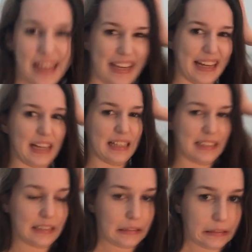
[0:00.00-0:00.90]

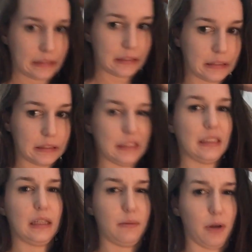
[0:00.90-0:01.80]
and
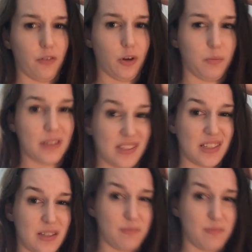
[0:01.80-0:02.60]
clean my room because it's a